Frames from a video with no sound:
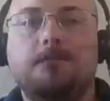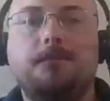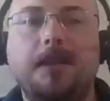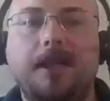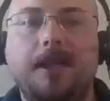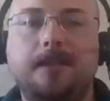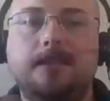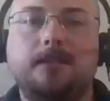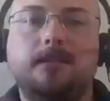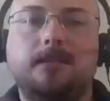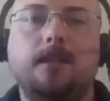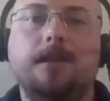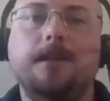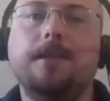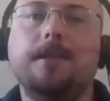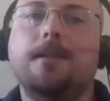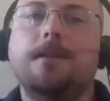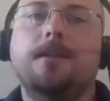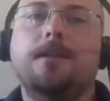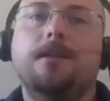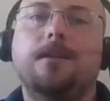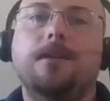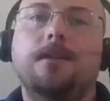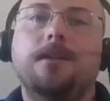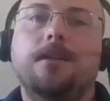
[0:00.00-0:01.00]
the
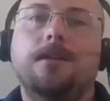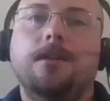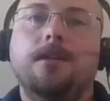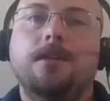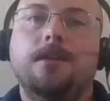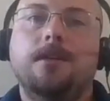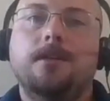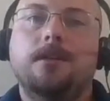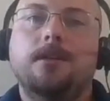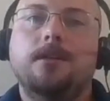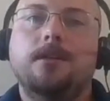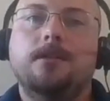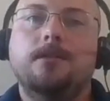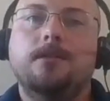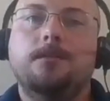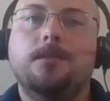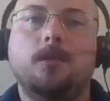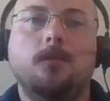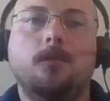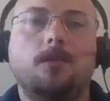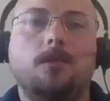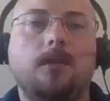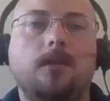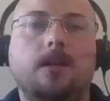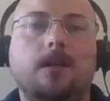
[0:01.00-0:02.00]
baseline.
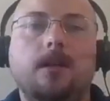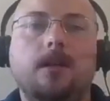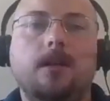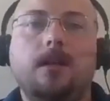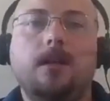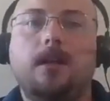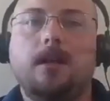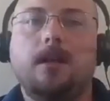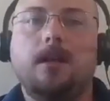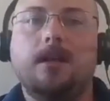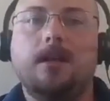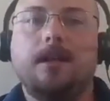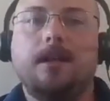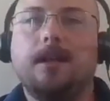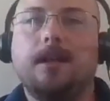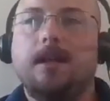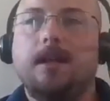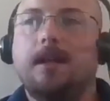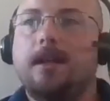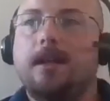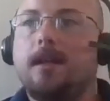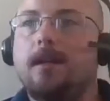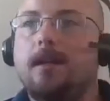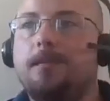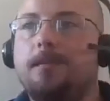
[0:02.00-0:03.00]
But we're not
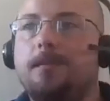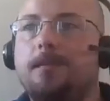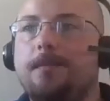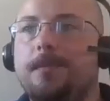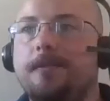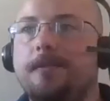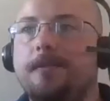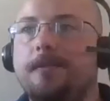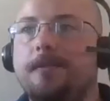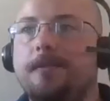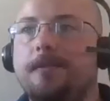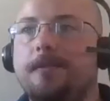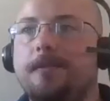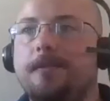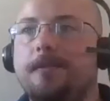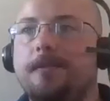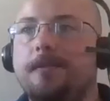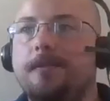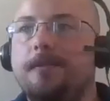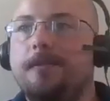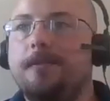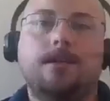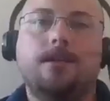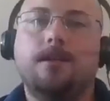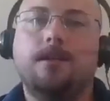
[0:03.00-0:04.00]
getting up at 4 in the
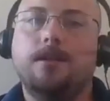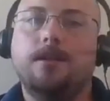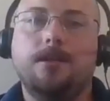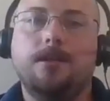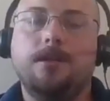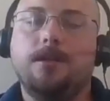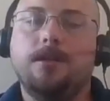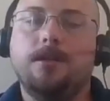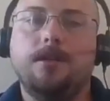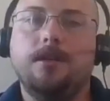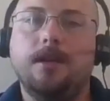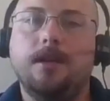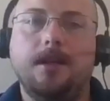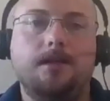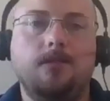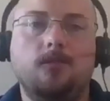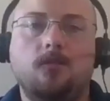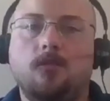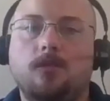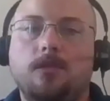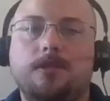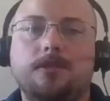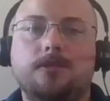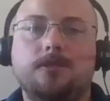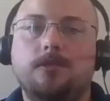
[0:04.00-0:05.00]
morning
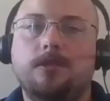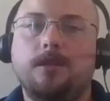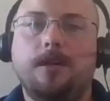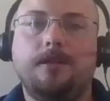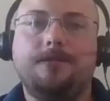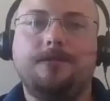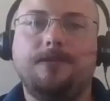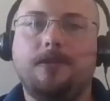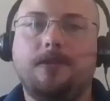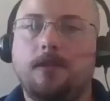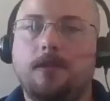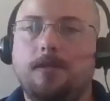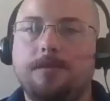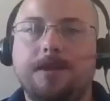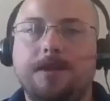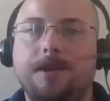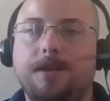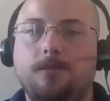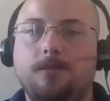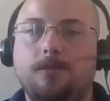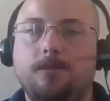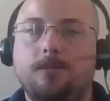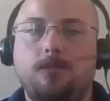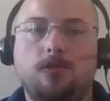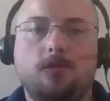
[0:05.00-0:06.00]
anymore because we're not
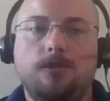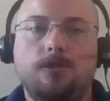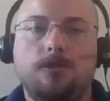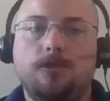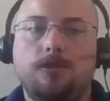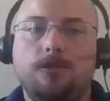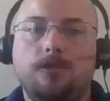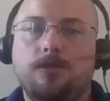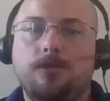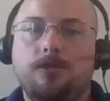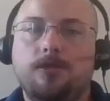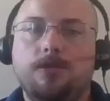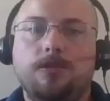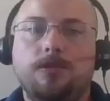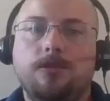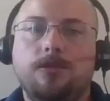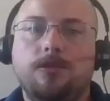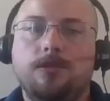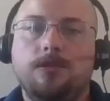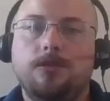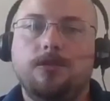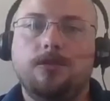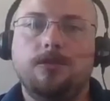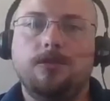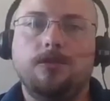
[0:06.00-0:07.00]
farming anymore.
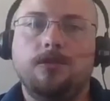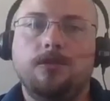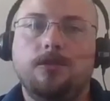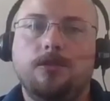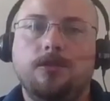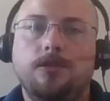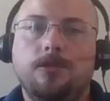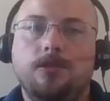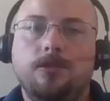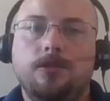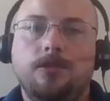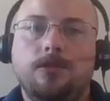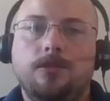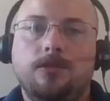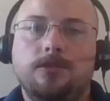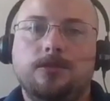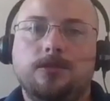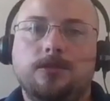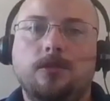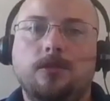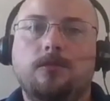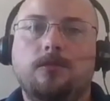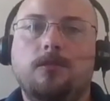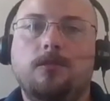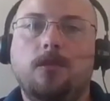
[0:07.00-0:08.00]

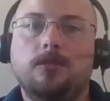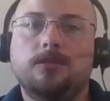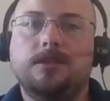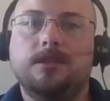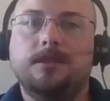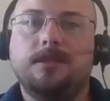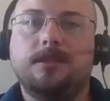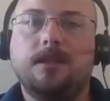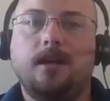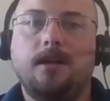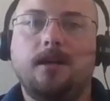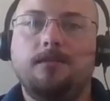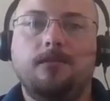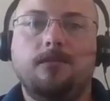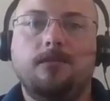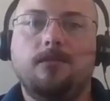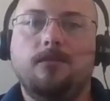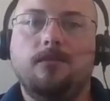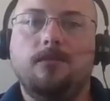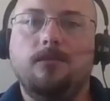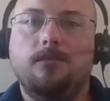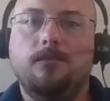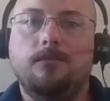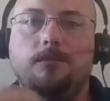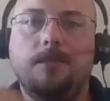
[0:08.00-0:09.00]
So most of the
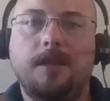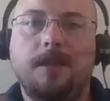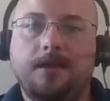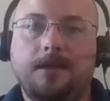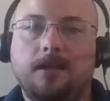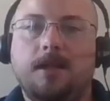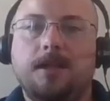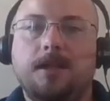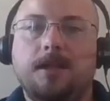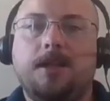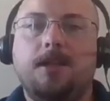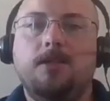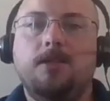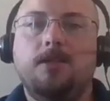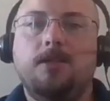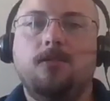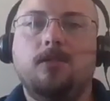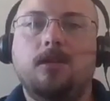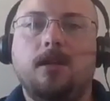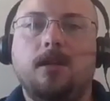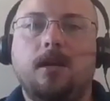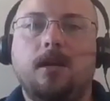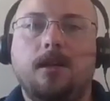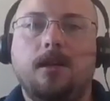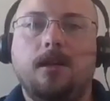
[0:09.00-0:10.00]
time, men like
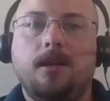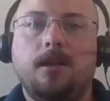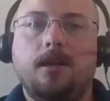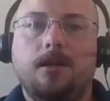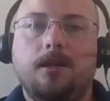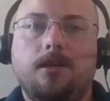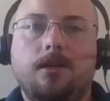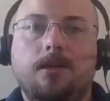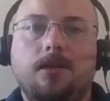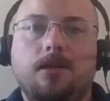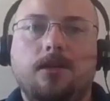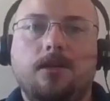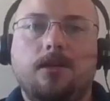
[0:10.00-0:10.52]
you and I,